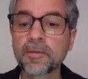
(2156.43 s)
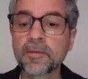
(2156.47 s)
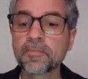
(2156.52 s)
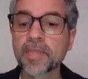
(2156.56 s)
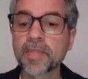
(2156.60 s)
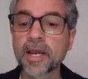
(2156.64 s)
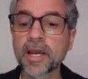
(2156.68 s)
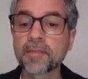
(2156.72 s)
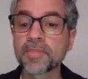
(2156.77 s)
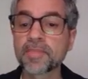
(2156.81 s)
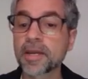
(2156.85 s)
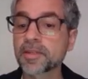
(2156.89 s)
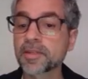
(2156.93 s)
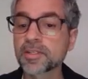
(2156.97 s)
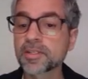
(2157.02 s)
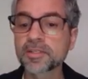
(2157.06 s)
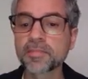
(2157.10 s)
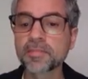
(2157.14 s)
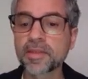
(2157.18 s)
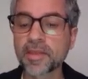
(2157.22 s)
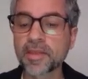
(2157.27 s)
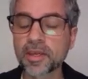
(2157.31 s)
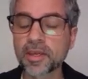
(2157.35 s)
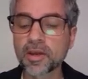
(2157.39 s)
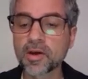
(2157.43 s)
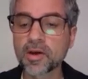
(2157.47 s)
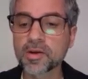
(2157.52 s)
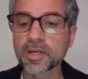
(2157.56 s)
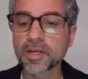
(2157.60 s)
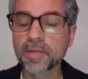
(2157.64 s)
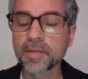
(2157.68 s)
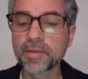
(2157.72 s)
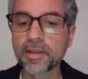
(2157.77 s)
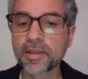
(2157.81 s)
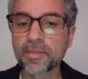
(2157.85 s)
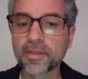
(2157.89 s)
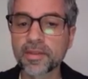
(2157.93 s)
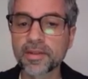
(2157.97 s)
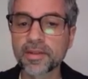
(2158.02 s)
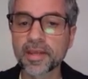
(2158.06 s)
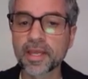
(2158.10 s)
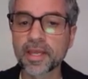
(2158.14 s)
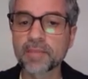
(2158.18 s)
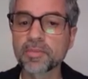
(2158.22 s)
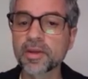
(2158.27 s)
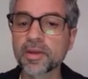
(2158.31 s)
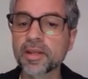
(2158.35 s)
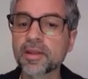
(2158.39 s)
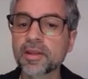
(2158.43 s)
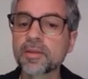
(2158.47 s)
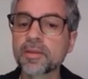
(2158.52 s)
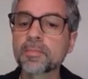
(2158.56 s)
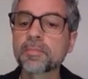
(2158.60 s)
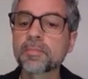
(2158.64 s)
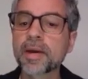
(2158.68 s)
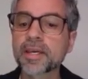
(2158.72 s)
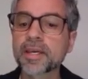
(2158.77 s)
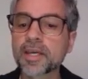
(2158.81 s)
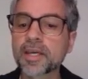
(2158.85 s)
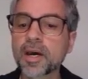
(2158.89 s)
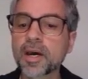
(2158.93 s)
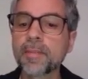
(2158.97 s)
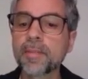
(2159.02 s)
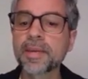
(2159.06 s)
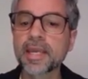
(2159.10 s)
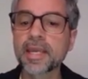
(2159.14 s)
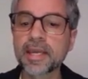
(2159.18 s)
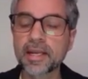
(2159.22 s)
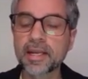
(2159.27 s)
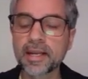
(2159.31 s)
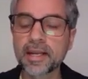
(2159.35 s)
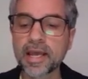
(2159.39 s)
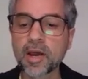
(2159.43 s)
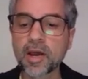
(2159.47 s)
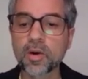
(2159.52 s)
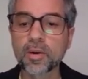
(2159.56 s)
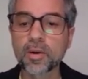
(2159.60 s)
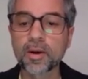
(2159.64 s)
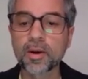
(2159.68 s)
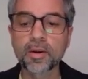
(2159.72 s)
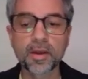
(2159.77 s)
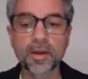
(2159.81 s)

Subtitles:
That doesn't mean they can't come in the day, but by coming in and out